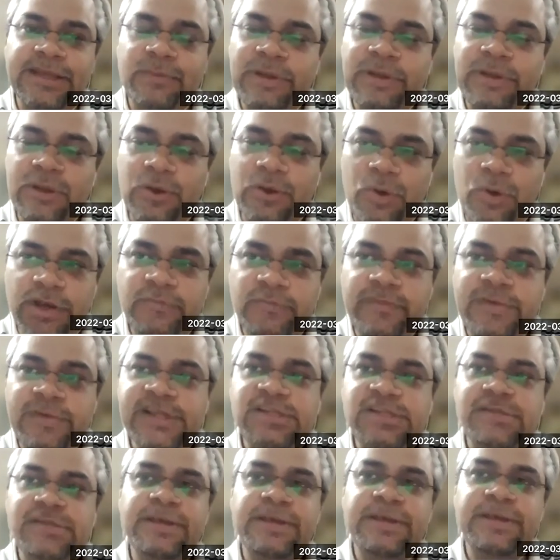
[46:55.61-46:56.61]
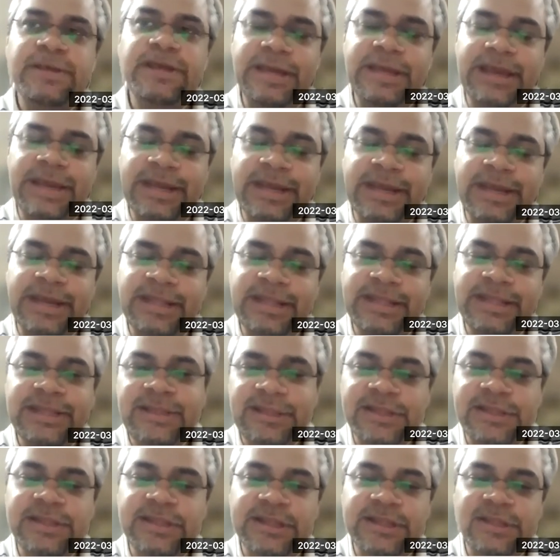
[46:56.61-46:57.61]
There will always be
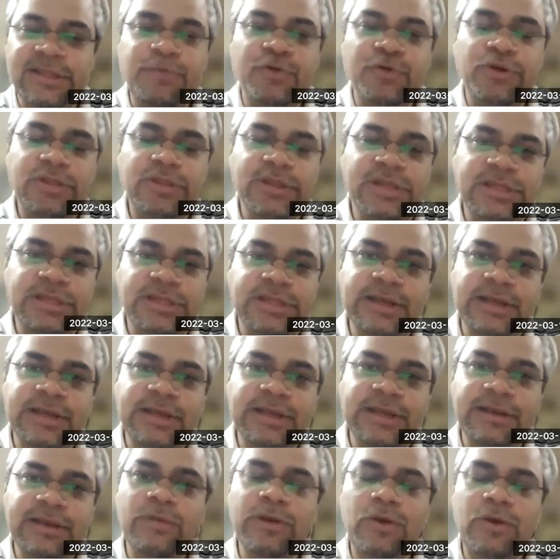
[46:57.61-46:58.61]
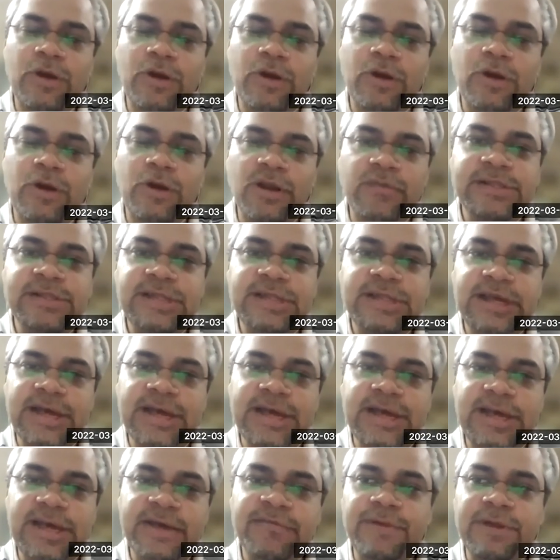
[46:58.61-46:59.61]
anything that's put on sale. You will
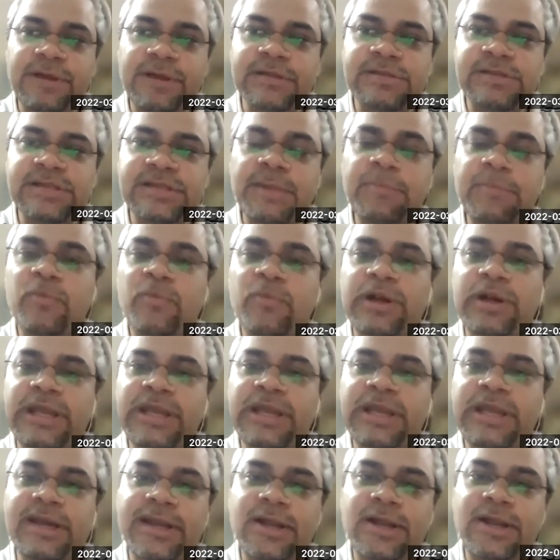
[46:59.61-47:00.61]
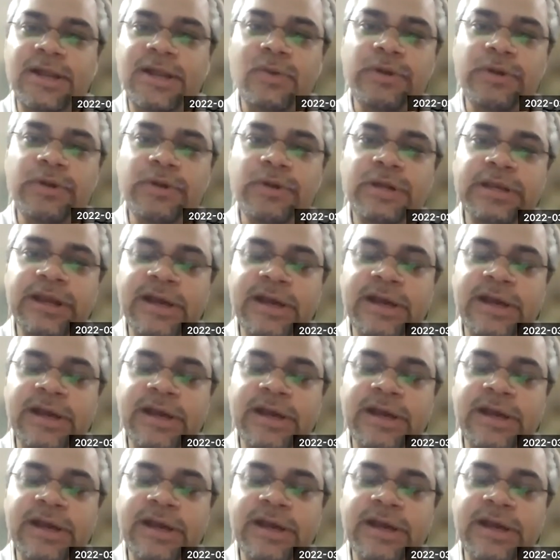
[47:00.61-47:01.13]
always have some wording